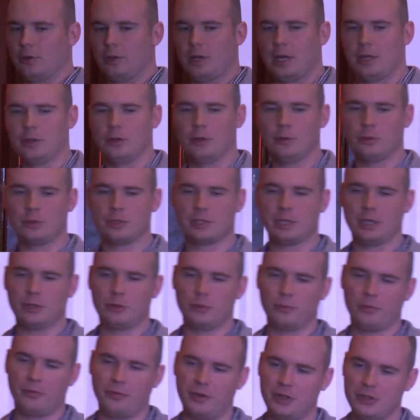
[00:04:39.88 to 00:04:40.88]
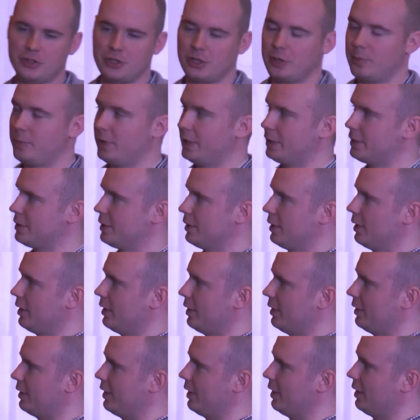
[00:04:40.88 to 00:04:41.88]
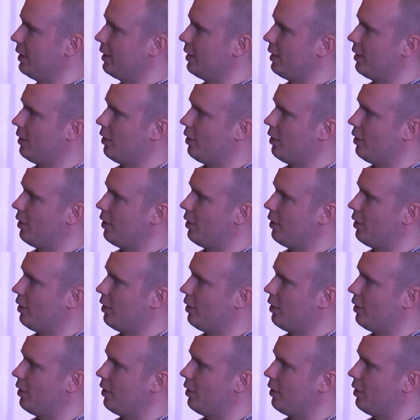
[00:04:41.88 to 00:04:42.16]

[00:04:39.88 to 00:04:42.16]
not say to feature, but they